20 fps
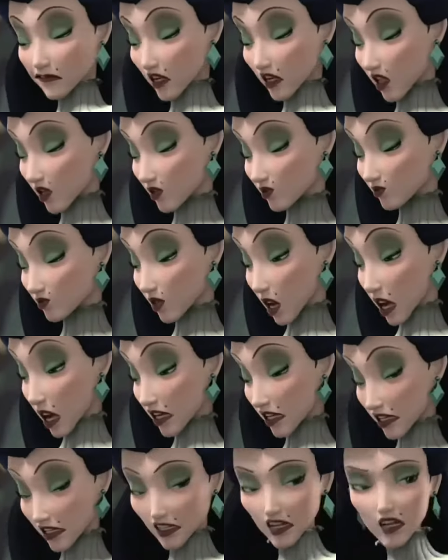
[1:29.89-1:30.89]
Either way,
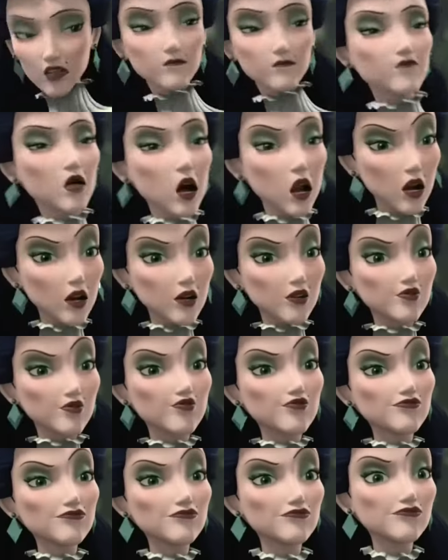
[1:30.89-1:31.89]
tomorrow
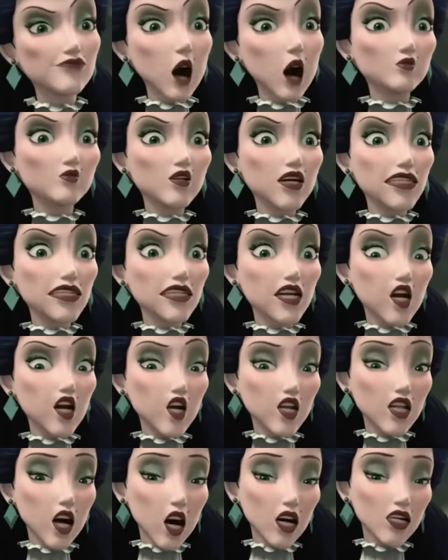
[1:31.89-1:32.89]
I will
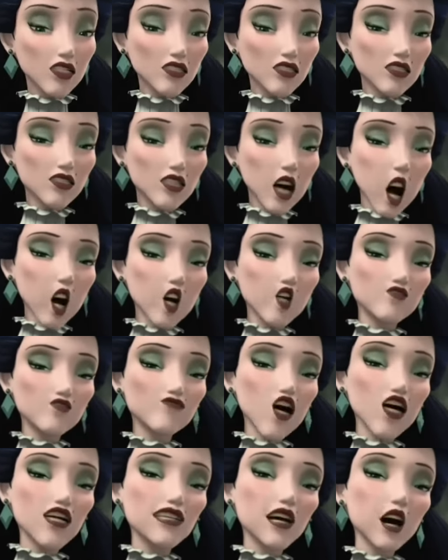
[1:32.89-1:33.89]
turn that statue
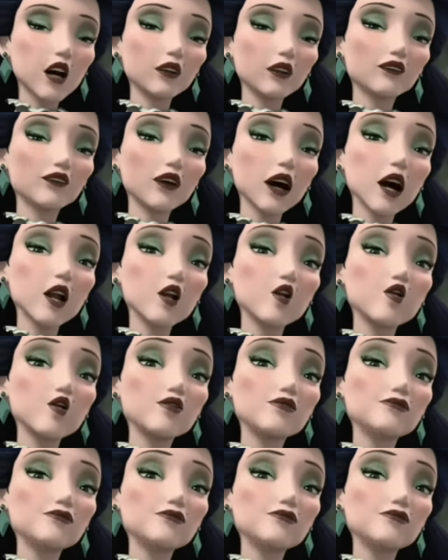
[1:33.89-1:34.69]
back into Fiero.